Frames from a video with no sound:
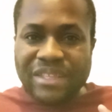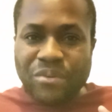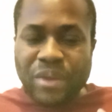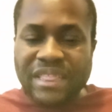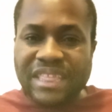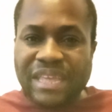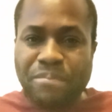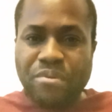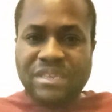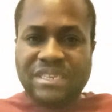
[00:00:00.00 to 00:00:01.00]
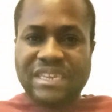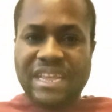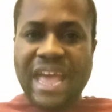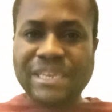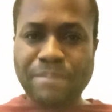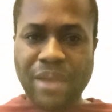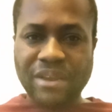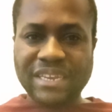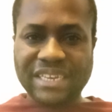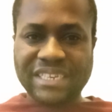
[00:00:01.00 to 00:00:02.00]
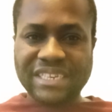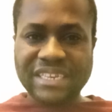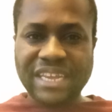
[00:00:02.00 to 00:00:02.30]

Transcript: when they put antibiotics